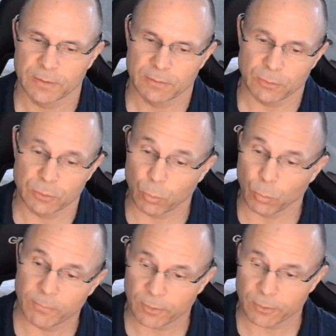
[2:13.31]
There's a
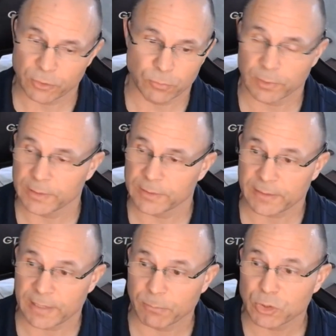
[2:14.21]
web version release that
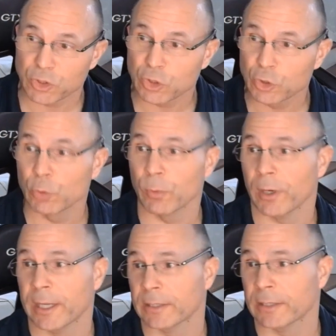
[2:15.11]
I'm super
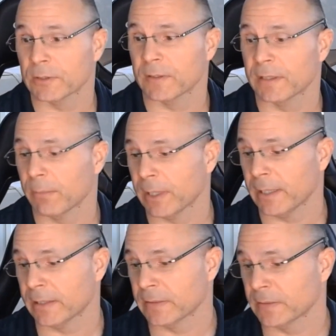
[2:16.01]
anxious to get my
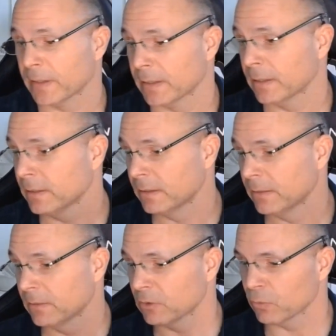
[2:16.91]
hands on
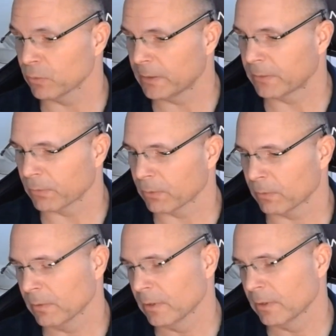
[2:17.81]
to read
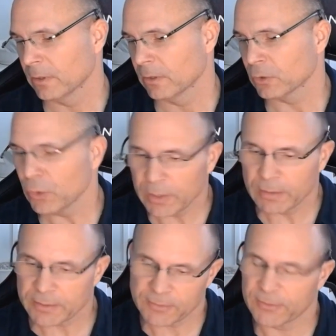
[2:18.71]
through, so you can
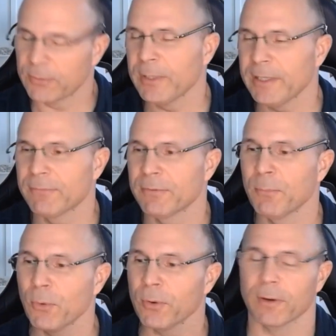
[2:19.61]
listen to me even
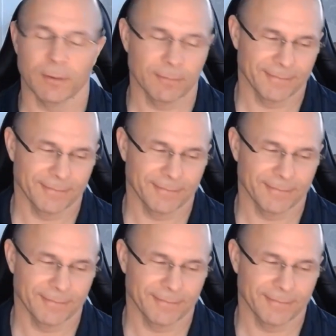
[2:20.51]
more.